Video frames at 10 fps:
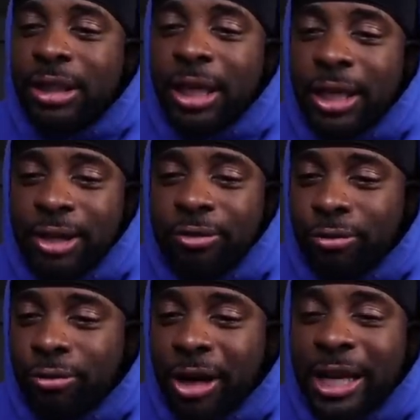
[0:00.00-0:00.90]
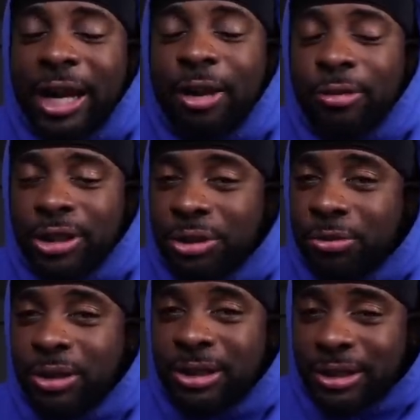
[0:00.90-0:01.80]
and write out what she
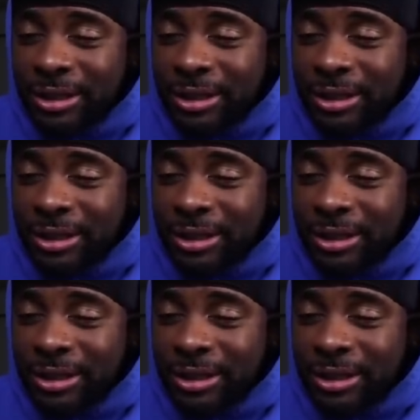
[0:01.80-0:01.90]
wanted to